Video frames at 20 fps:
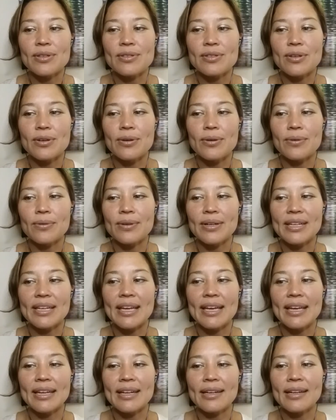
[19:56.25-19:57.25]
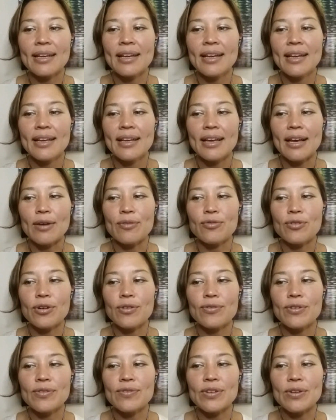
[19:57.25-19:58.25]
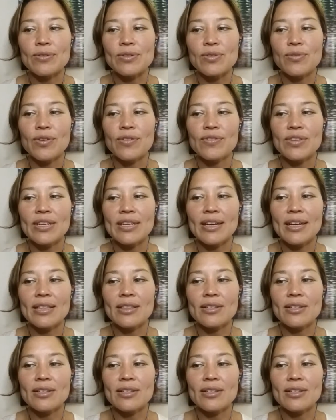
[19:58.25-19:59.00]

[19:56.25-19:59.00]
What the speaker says: So again, at 4:50 it was 59,